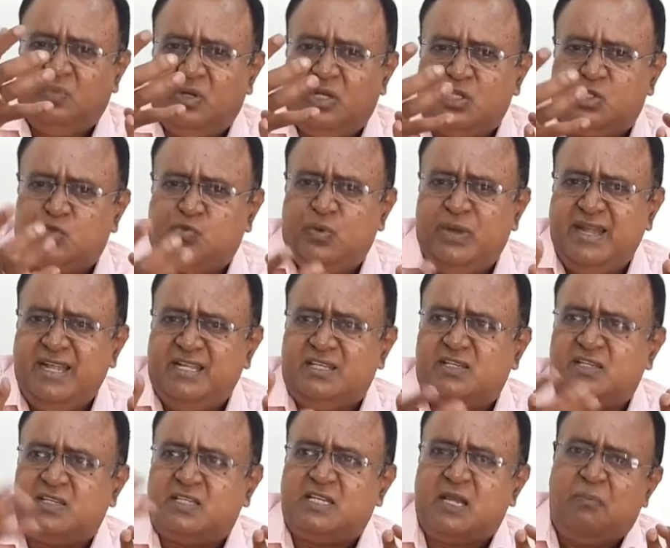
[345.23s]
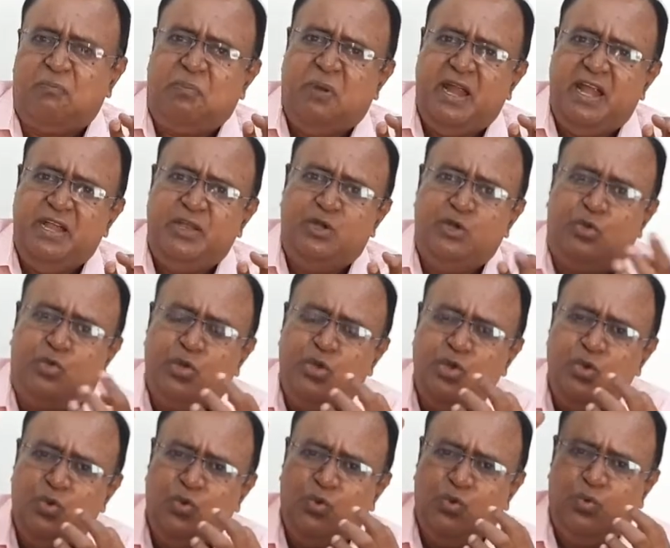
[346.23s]
sweets supplied to
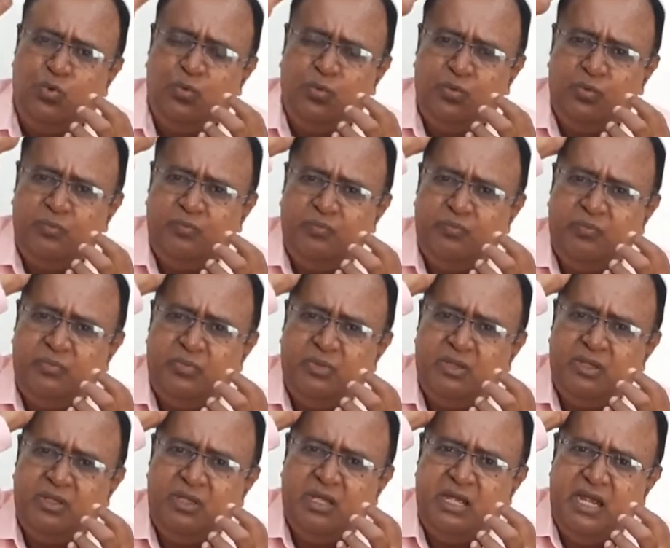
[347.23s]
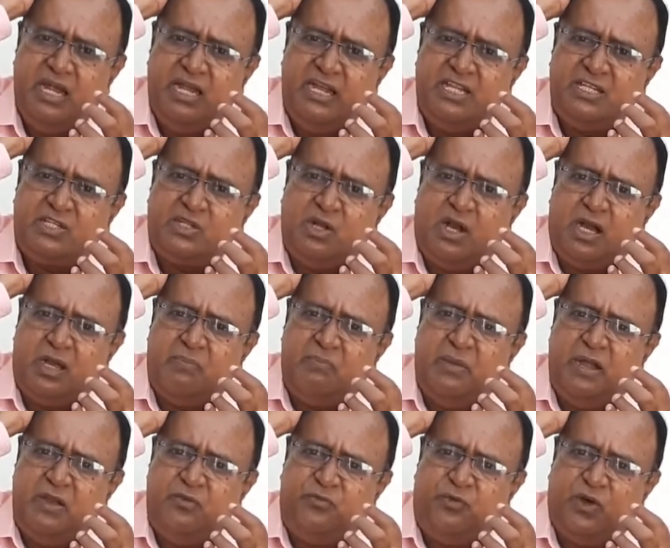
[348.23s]
you, it is not
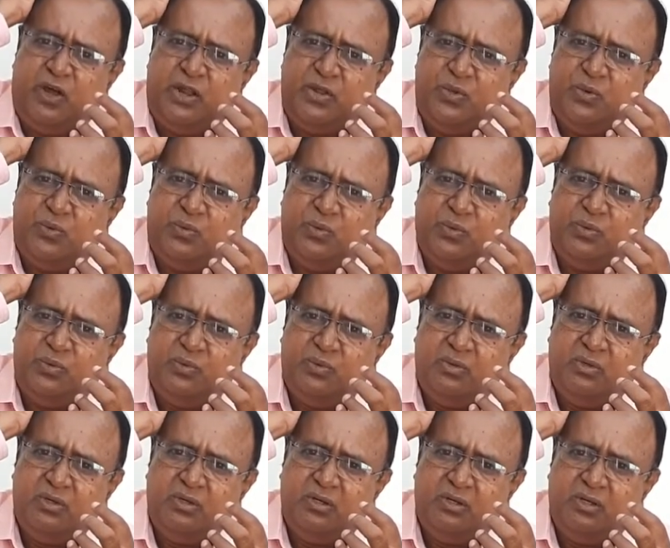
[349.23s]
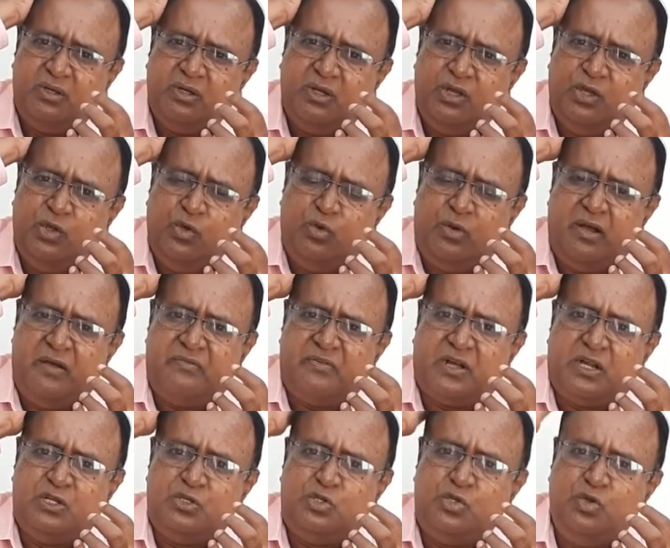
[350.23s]
meant for you. You have
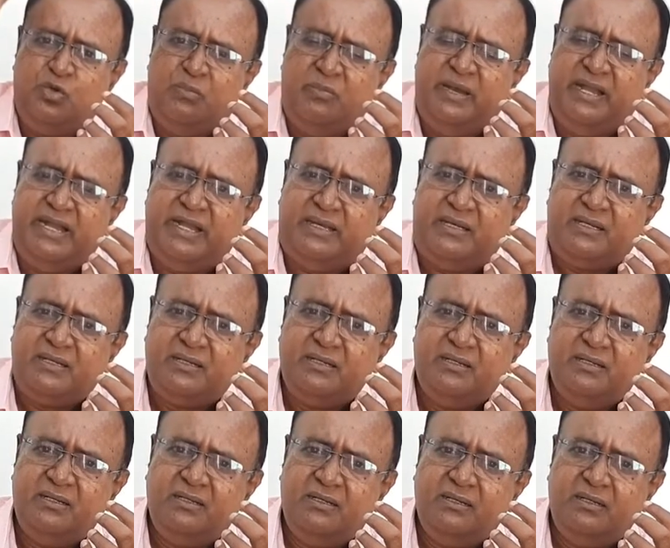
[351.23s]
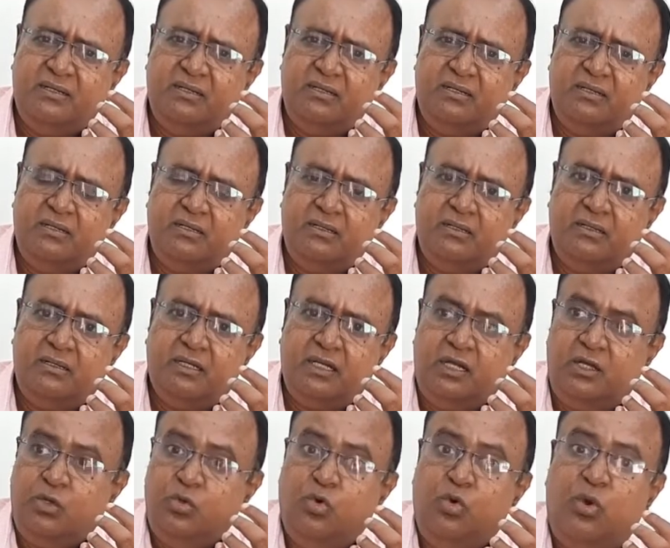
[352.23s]
consumed it.
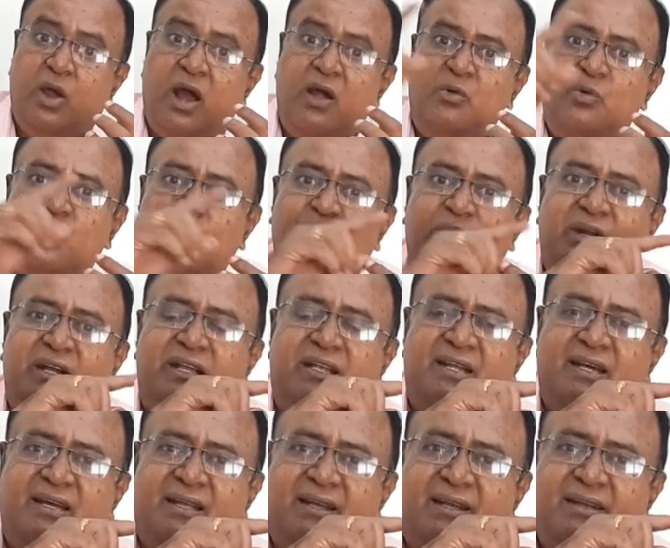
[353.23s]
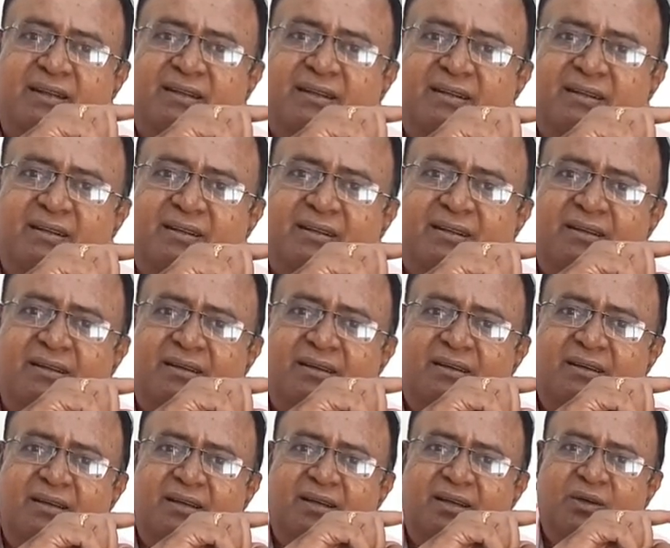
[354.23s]
You have to return.
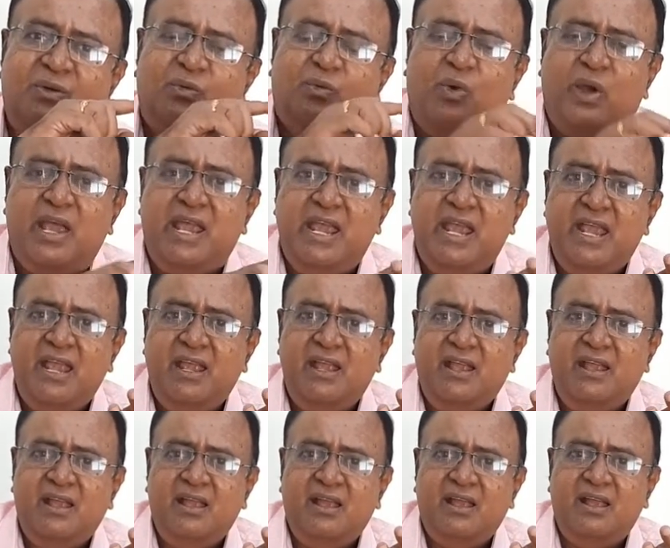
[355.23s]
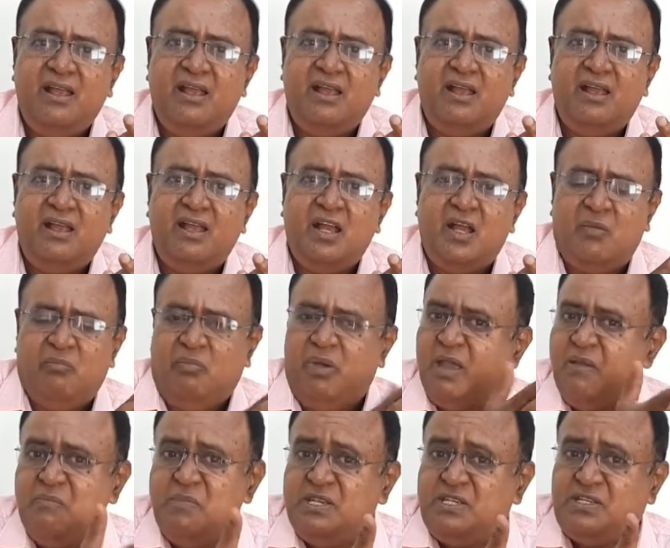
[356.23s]
Why? By
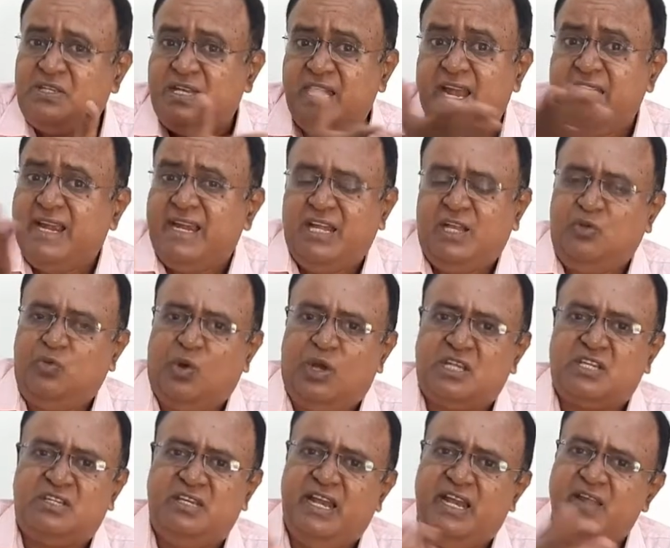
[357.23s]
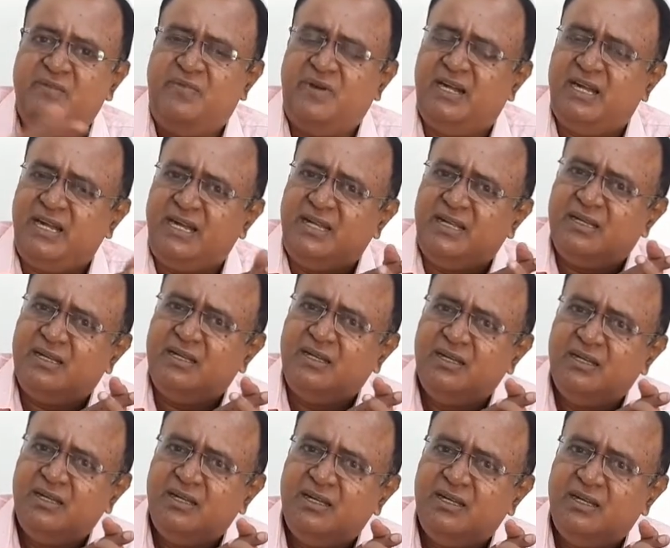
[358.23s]
mistake it was delivered,
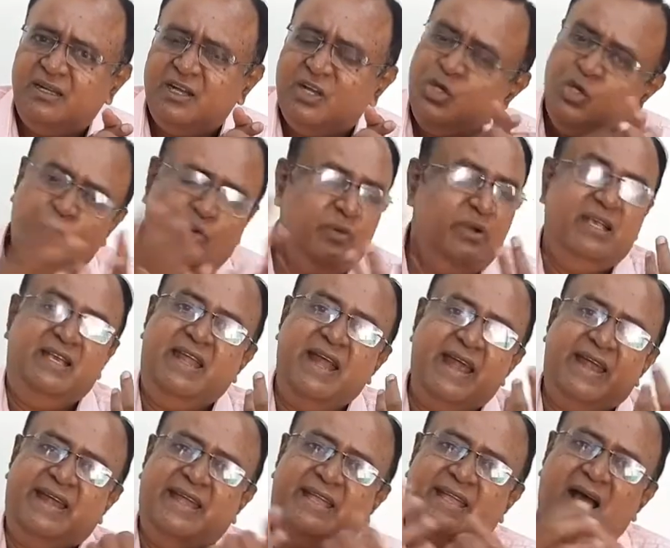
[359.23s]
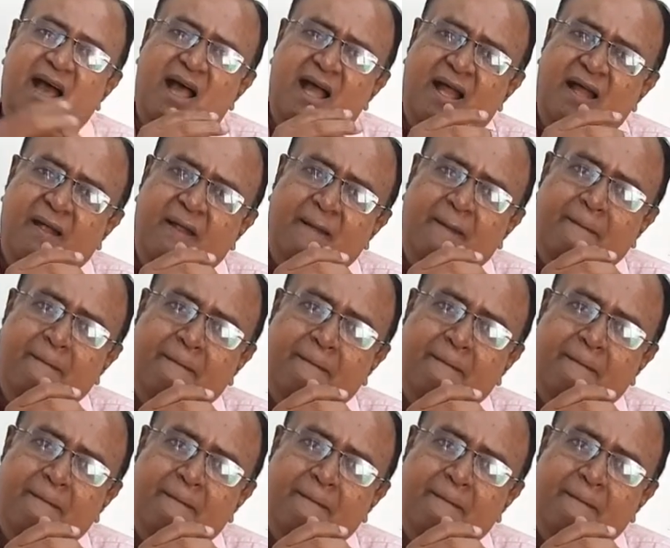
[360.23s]
you will take it up.